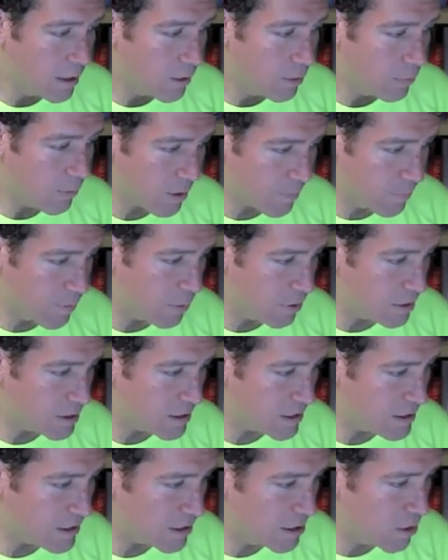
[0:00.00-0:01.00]
Rick Moonen,
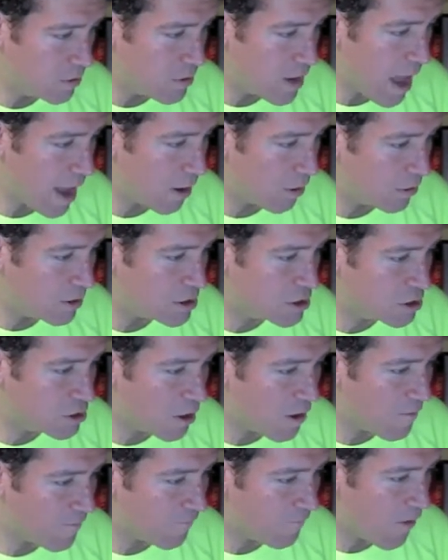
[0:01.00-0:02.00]
to, to not only
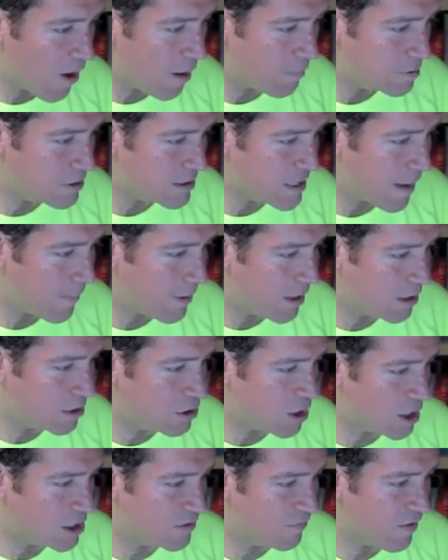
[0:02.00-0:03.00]
serve farm salmon in his
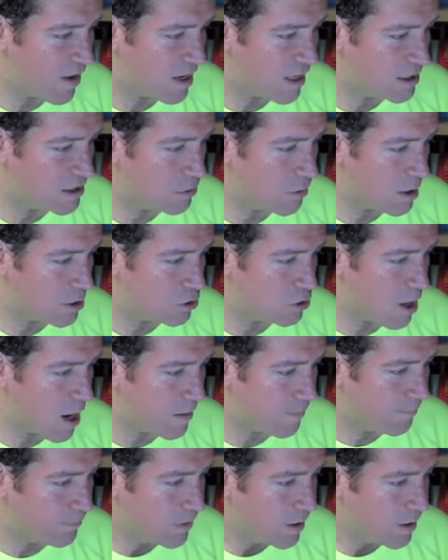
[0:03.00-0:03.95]
Las Vegas restaurant,